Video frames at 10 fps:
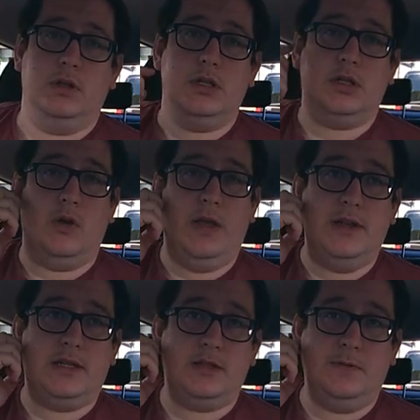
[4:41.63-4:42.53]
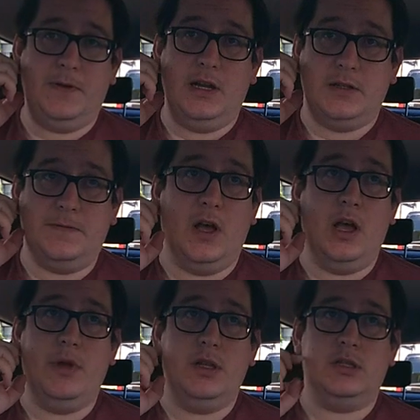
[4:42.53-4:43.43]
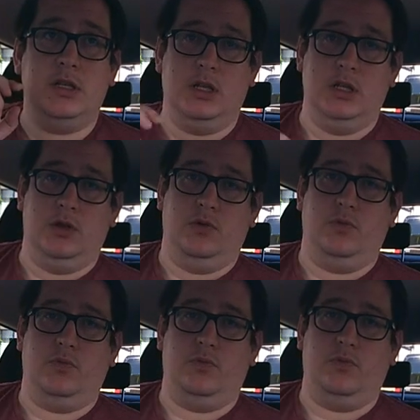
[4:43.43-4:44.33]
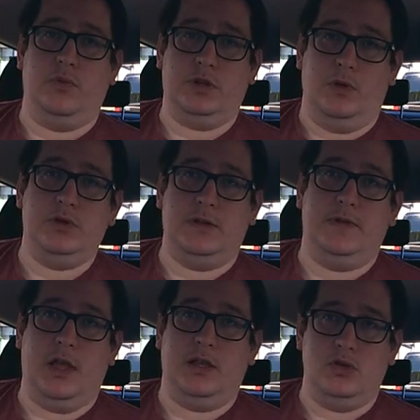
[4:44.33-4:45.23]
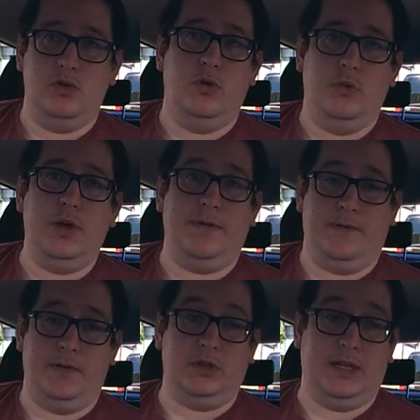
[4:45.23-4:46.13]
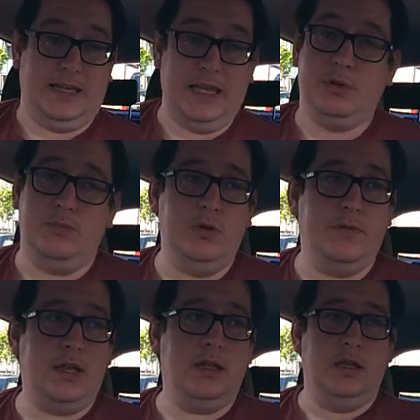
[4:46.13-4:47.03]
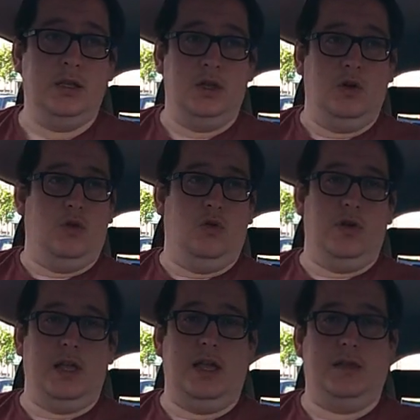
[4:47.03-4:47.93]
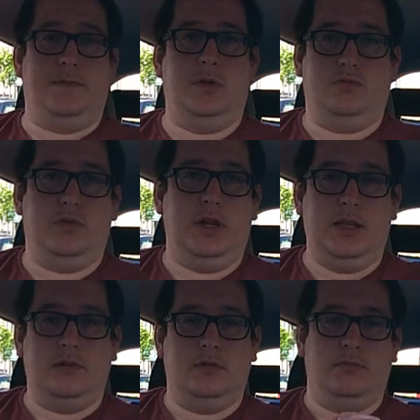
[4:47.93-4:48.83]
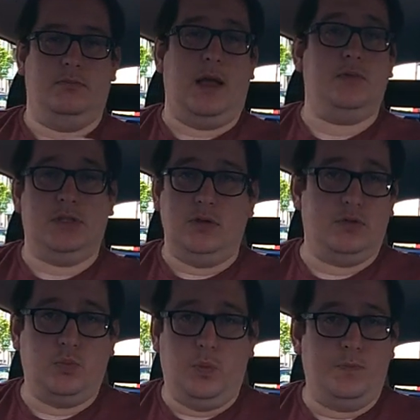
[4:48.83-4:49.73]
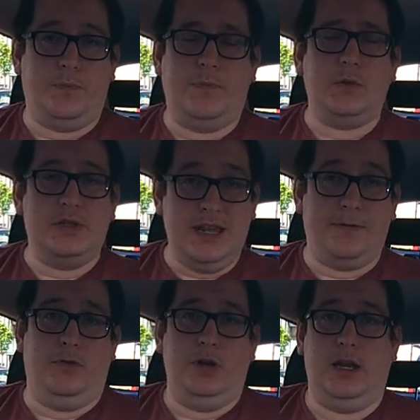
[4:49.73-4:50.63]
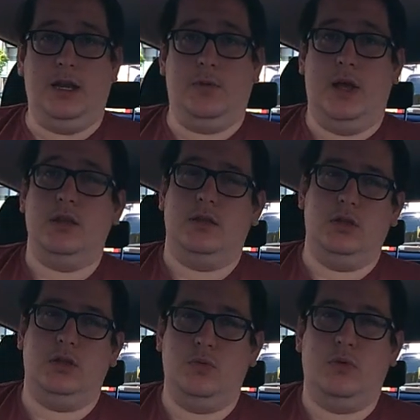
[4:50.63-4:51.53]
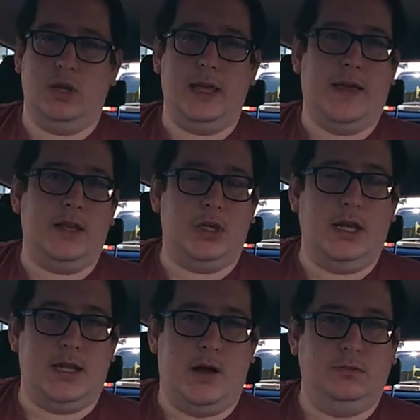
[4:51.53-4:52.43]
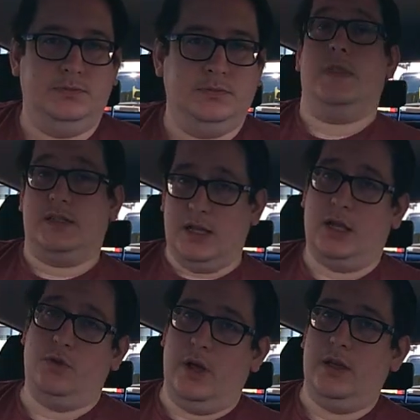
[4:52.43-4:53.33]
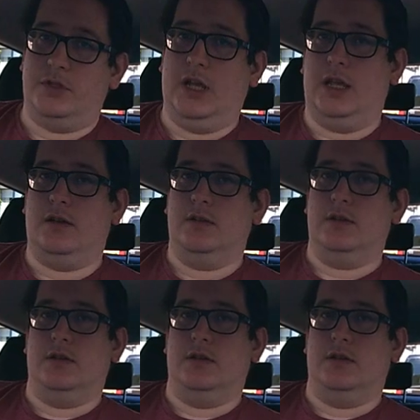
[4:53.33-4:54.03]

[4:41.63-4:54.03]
So if it doesn't feel as firm and as responsive as normal, if it feels like it keeps moving or it feels really bouncy or feels different in any way, you want to get that checked out. The second way of checking